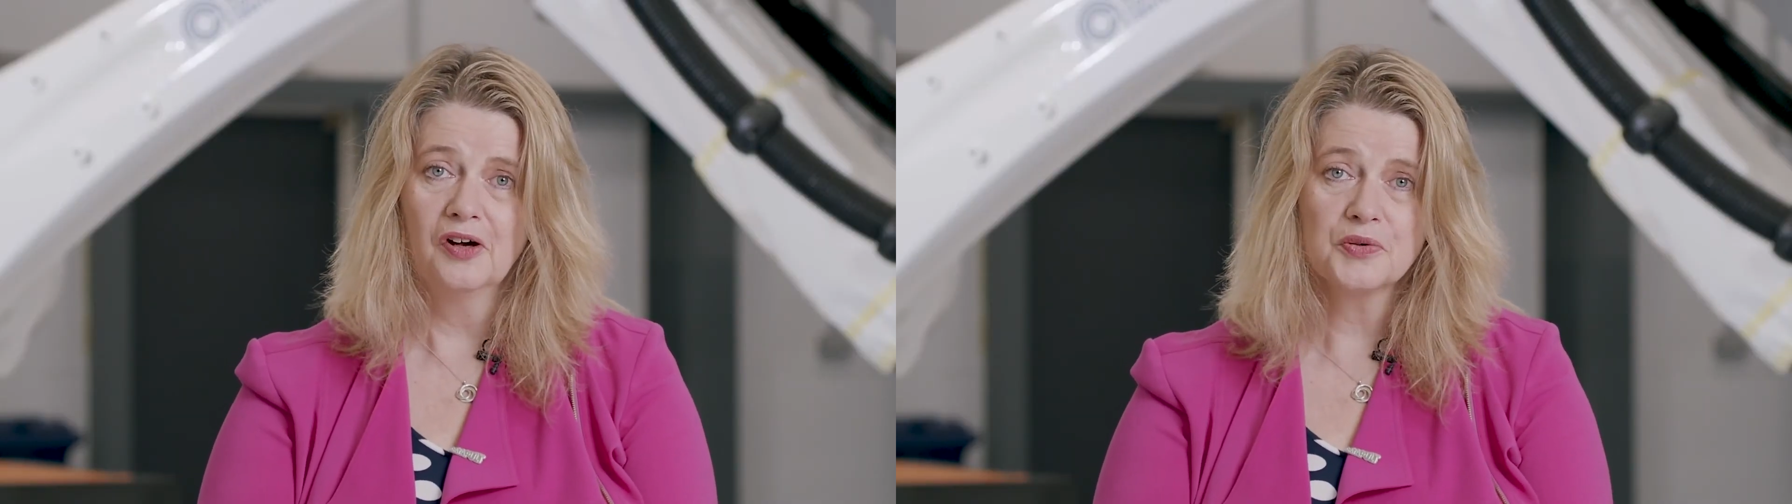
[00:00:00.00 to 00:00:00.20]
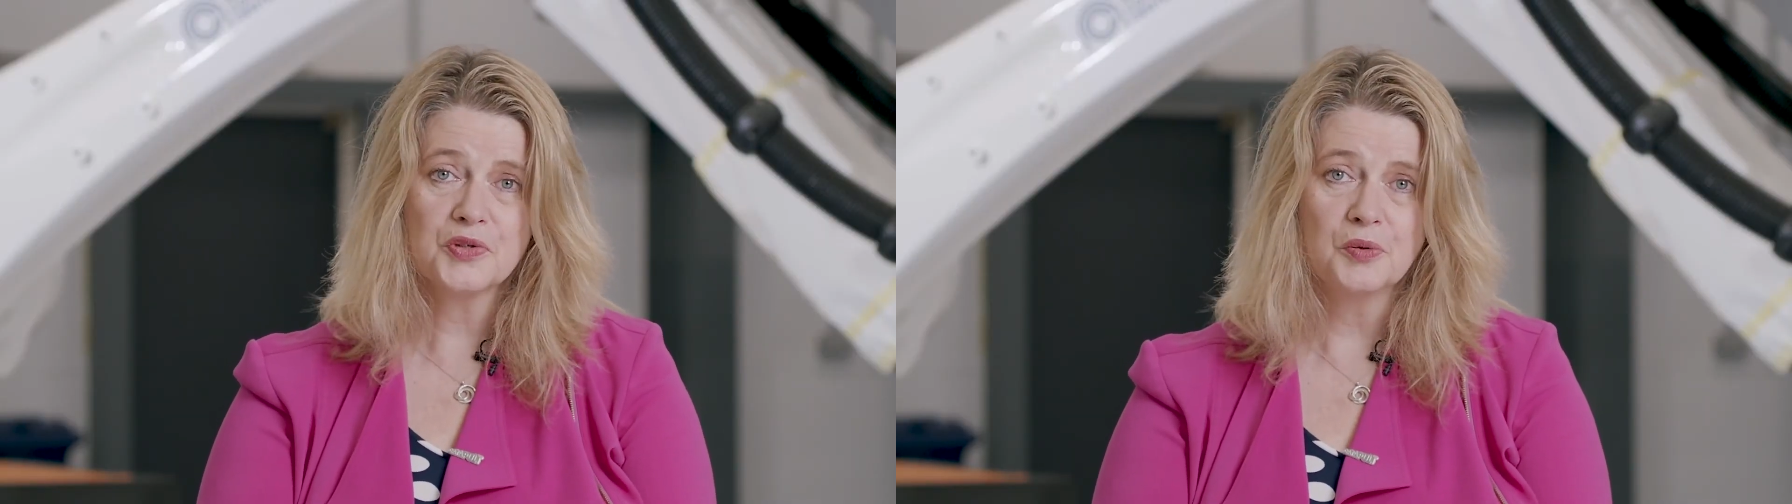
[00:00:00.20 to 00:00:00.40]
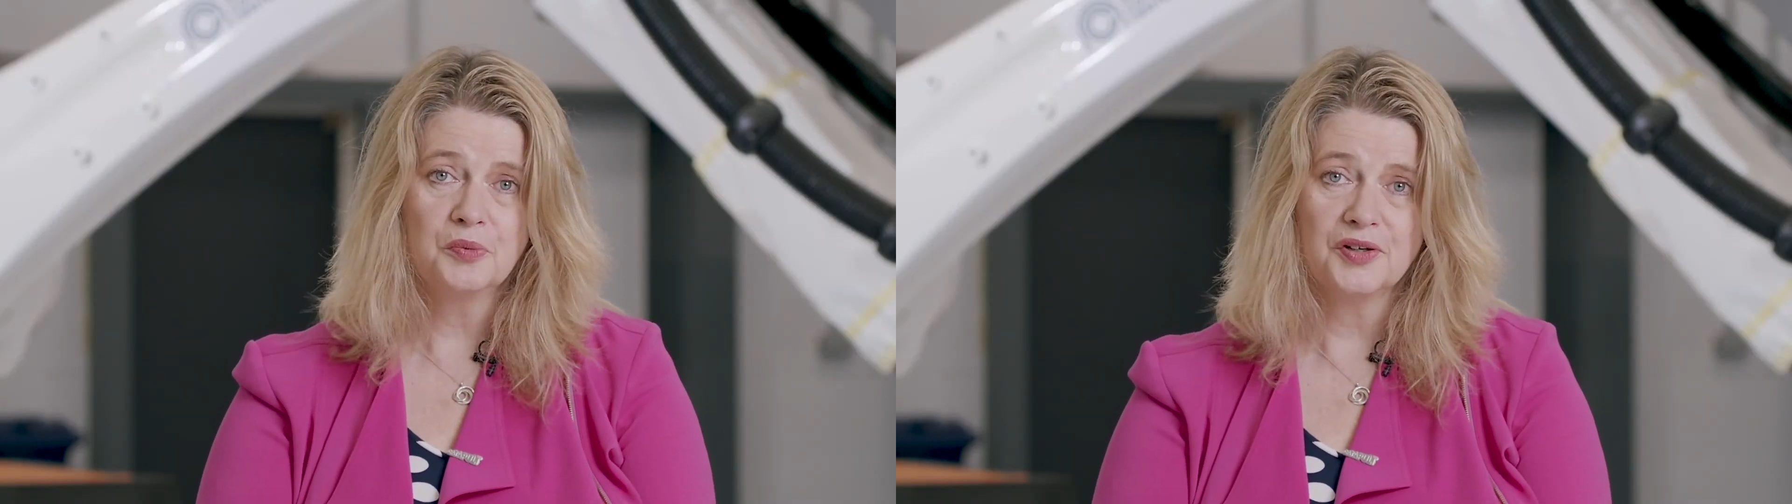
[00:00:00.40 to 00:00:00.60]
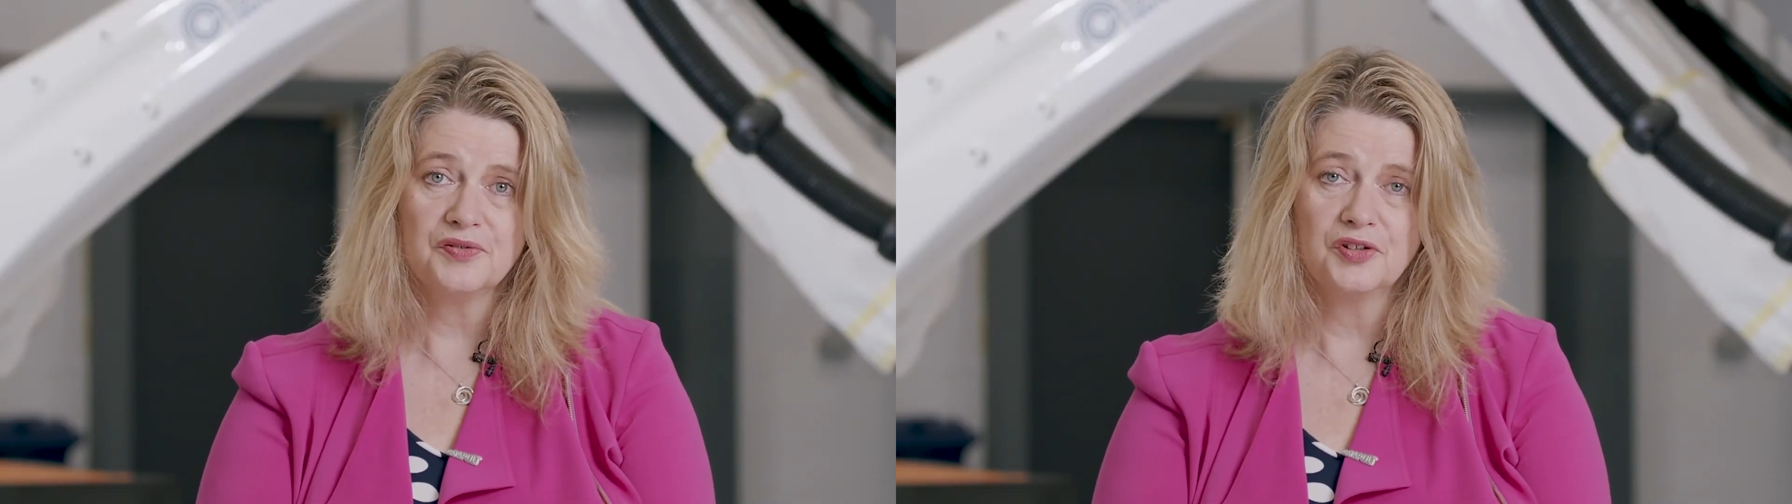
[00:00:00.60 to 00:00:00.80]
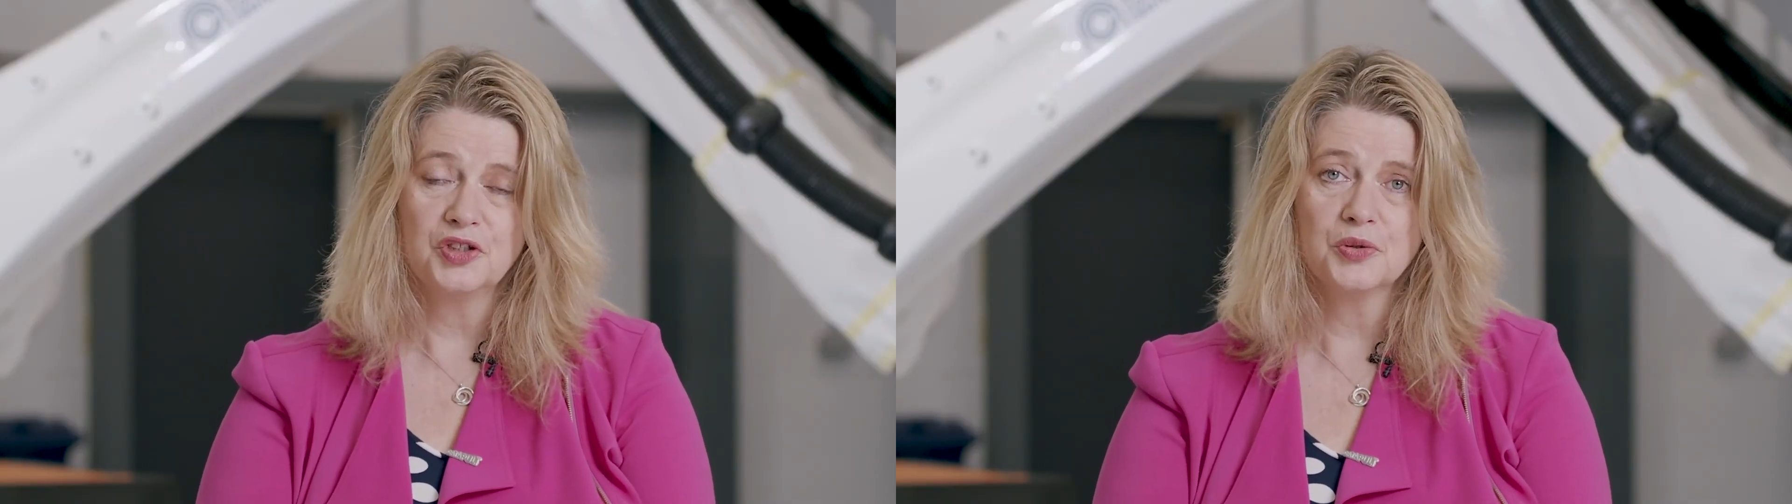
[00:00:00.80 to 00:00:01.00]
I also
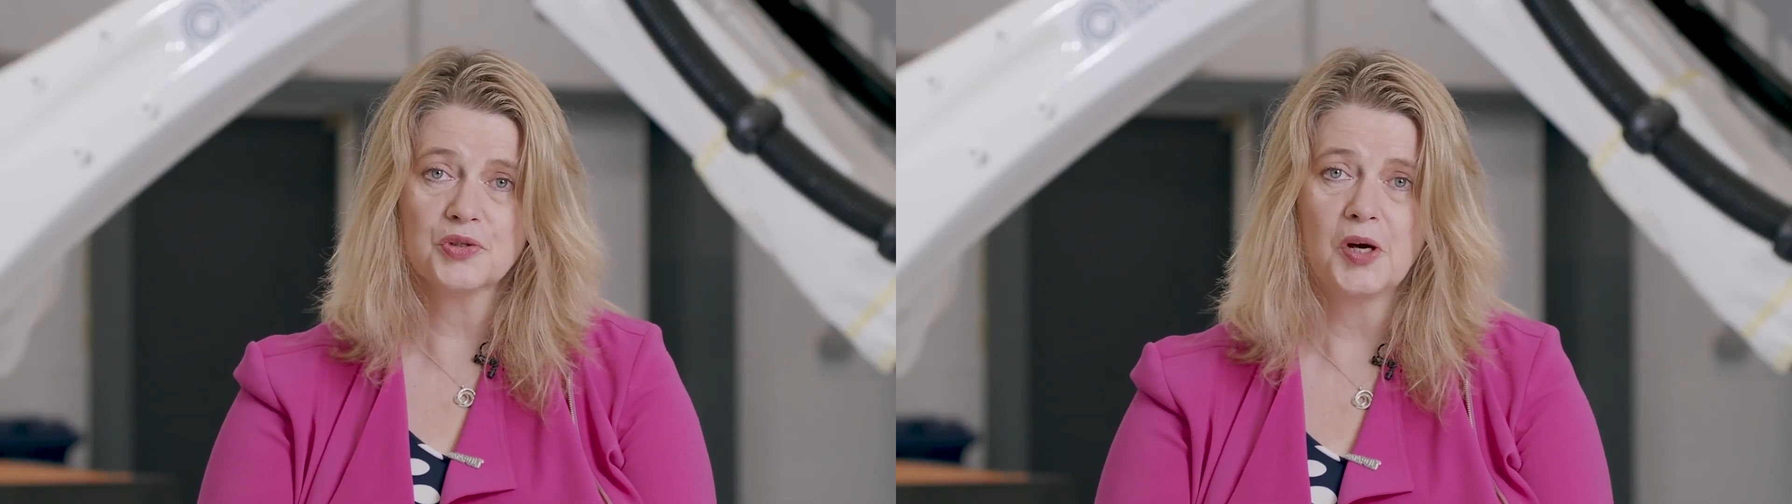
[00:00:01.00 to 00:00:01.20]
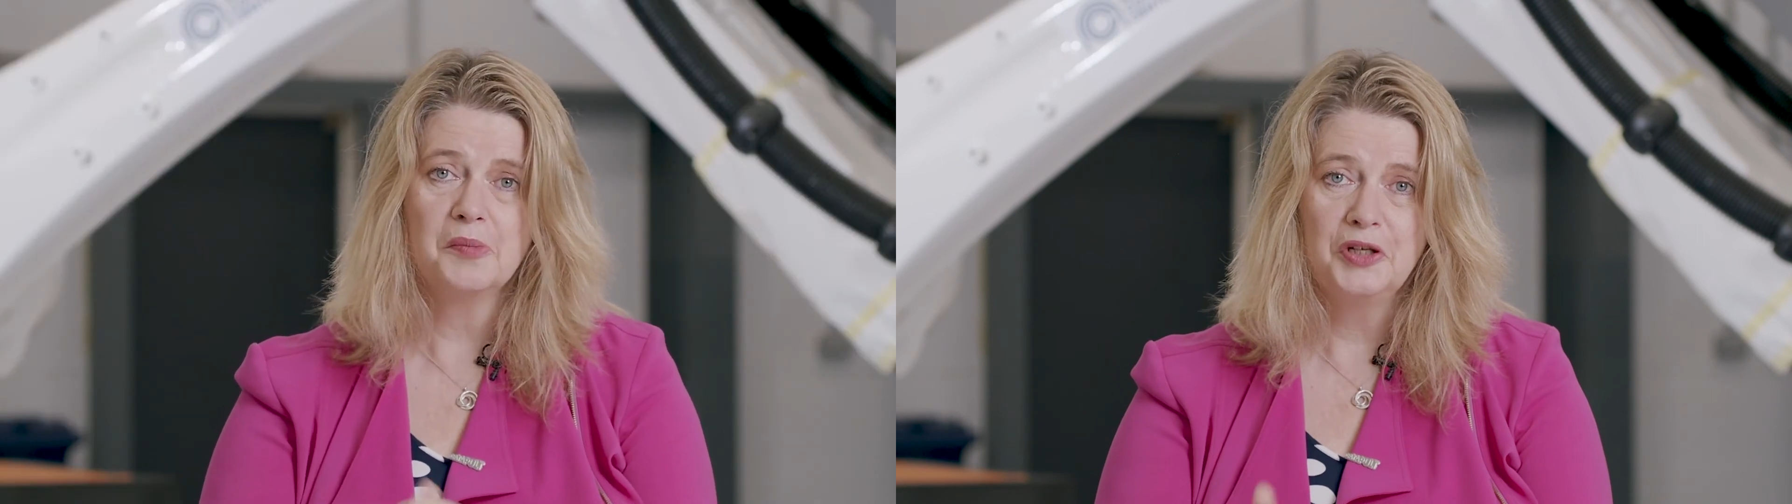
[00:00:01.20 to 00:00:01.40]
worked for a short time